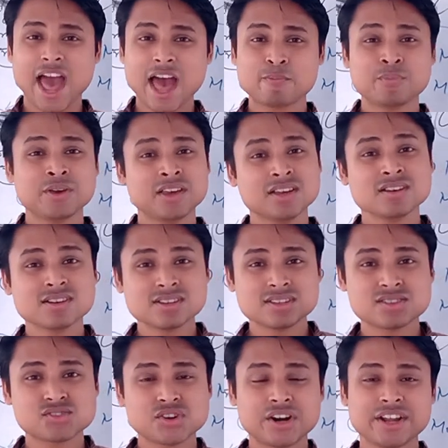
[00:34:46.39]
happy,
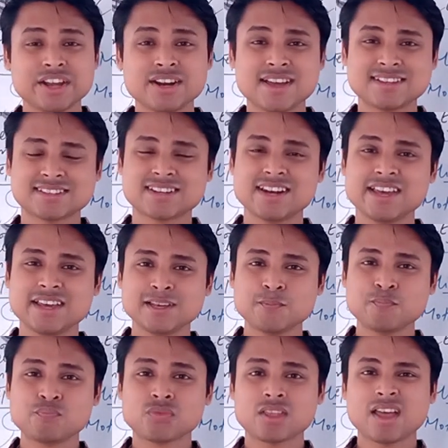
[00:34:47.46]
study
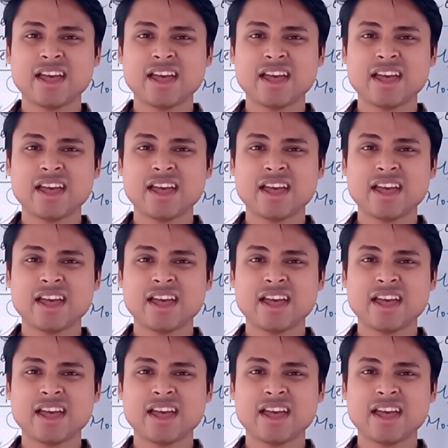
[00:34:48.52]
nicely,